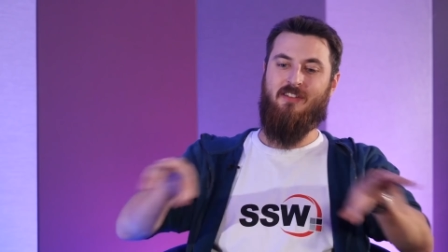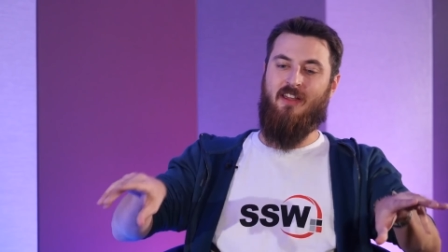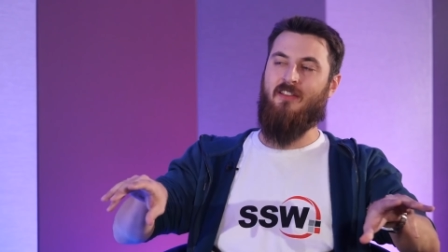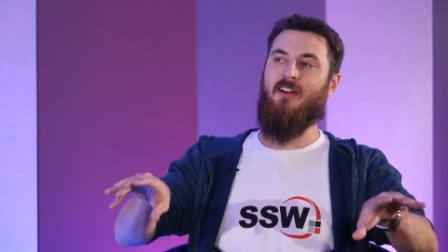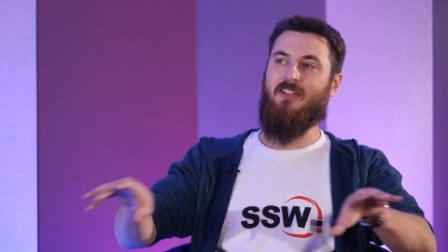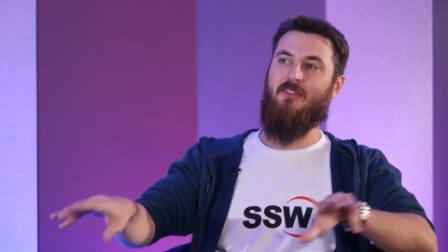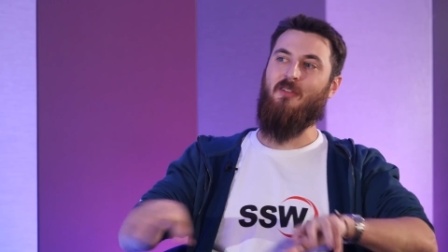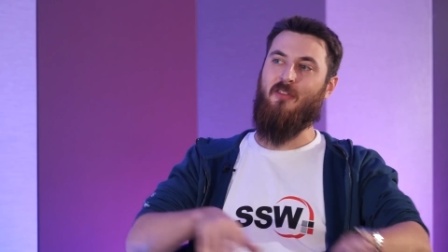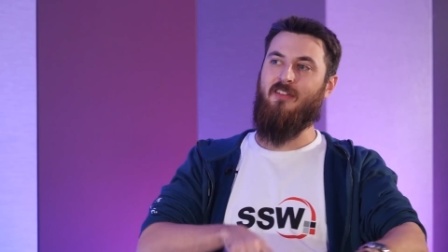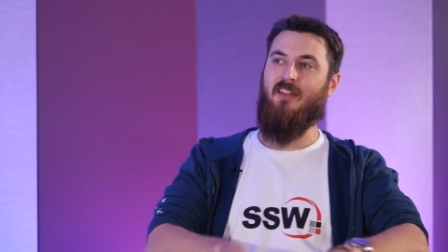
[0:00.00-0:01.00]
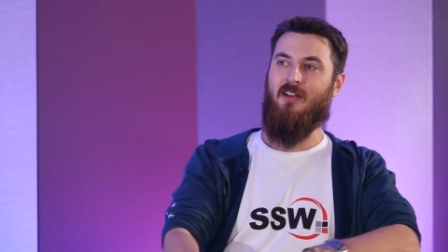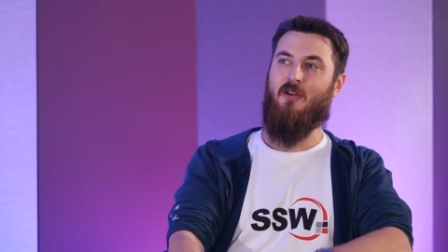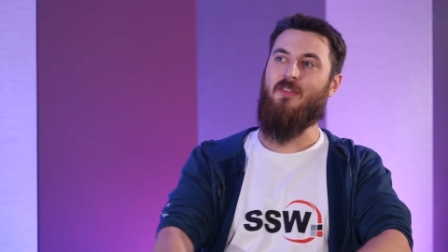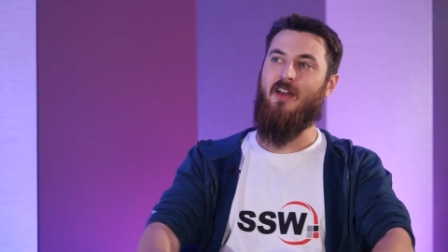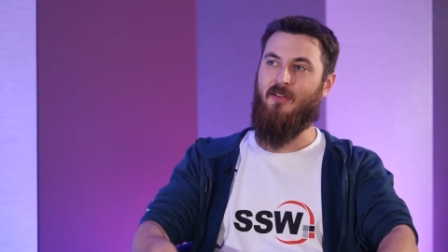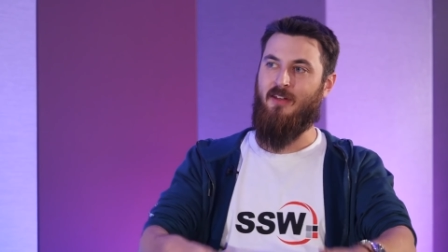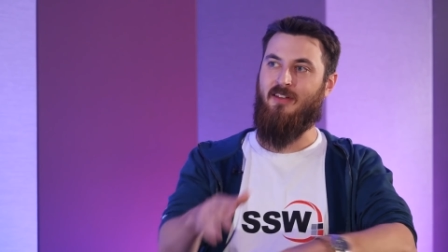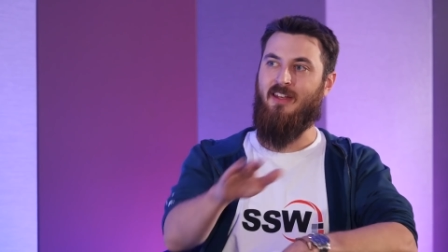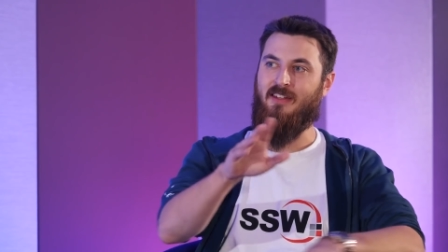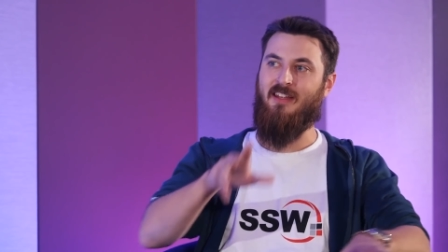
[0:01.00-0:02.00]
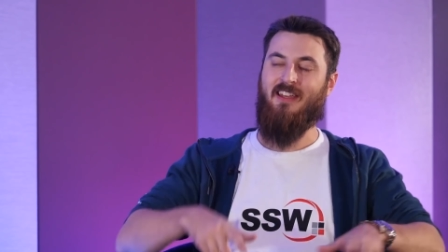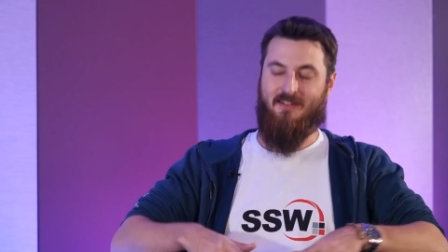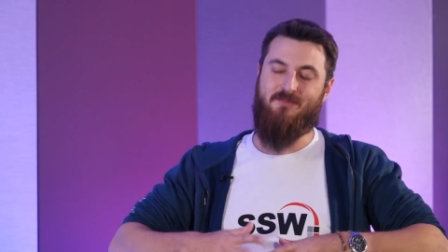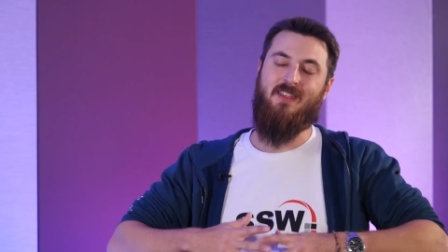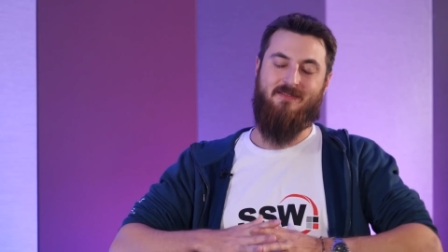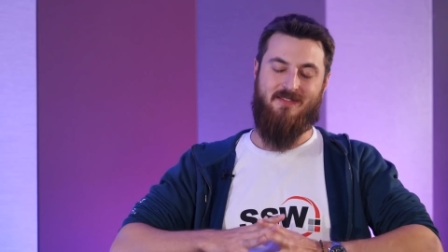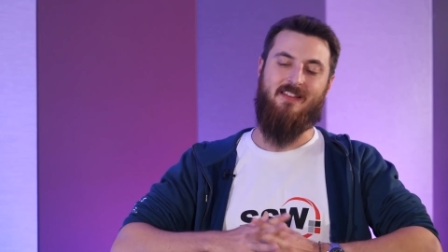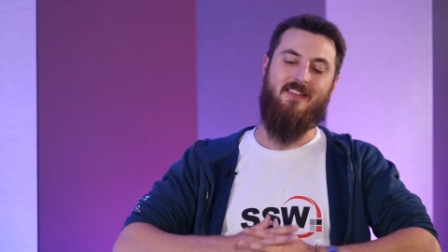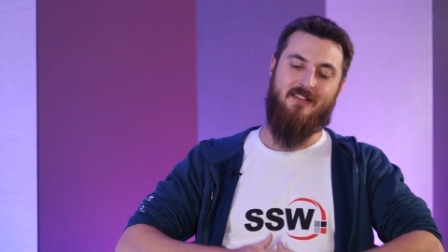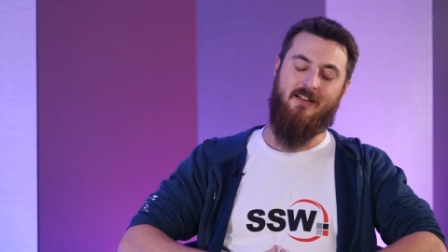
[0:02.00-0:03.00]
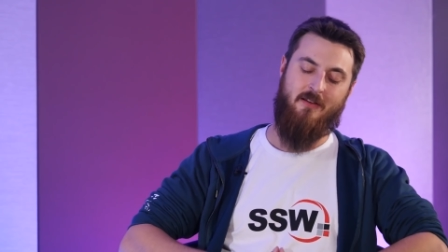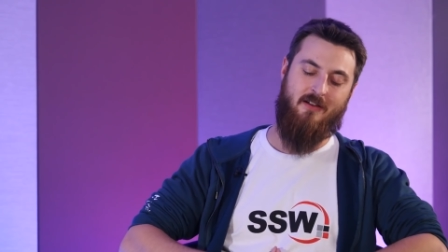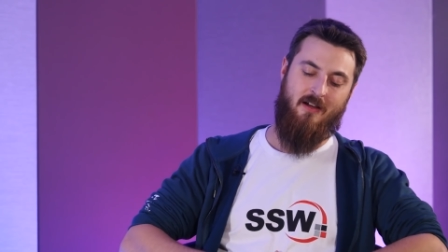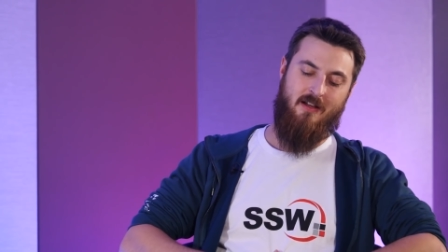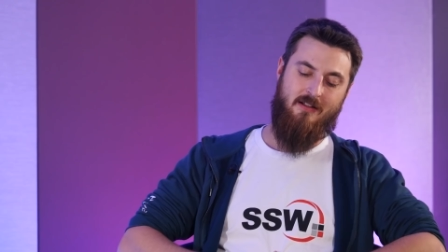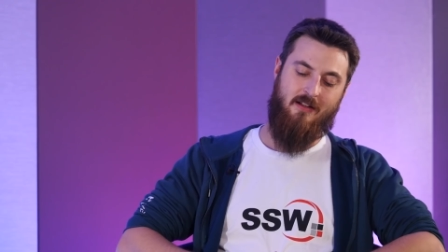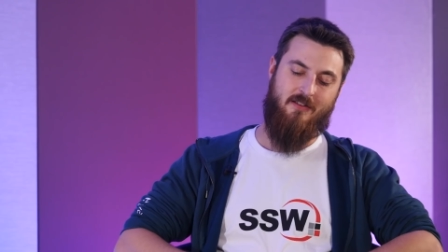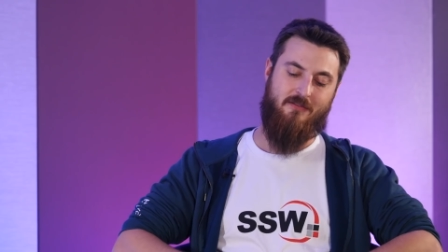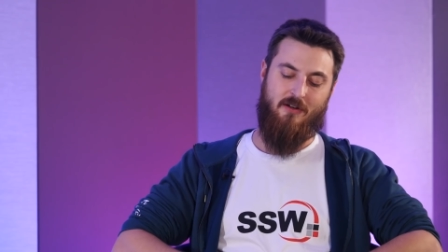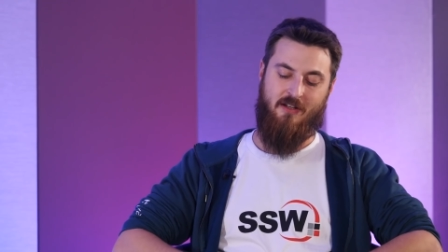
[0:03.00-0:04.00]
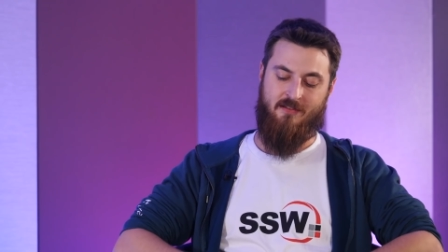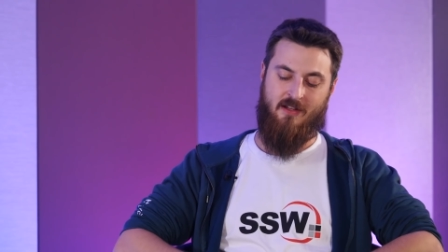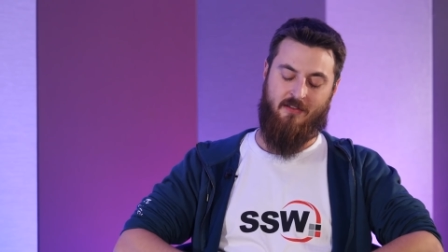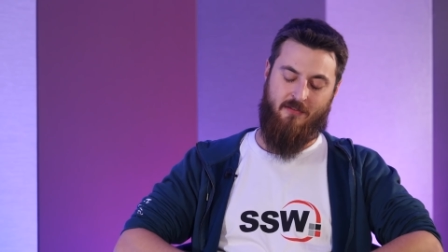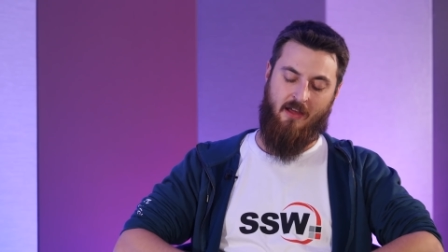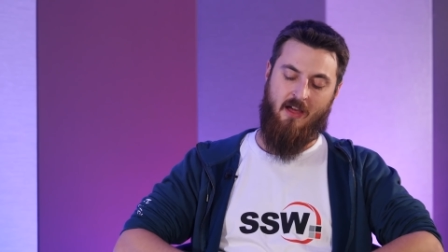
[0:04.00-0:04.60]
these articles and then go down and that's a very nice thing.